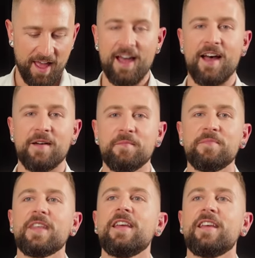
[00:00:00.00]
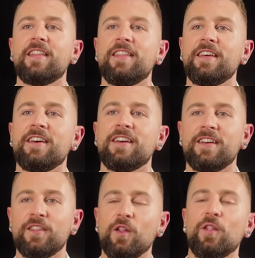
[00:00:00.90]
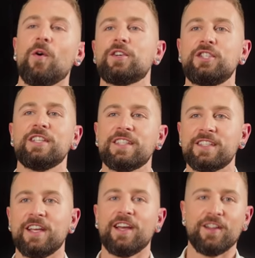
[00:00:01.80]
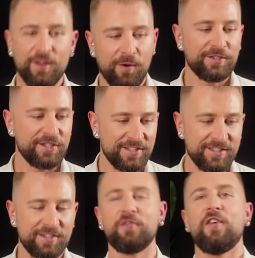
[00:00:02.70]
Um, uh, the Lord Jesus, Lord Jesus, it's a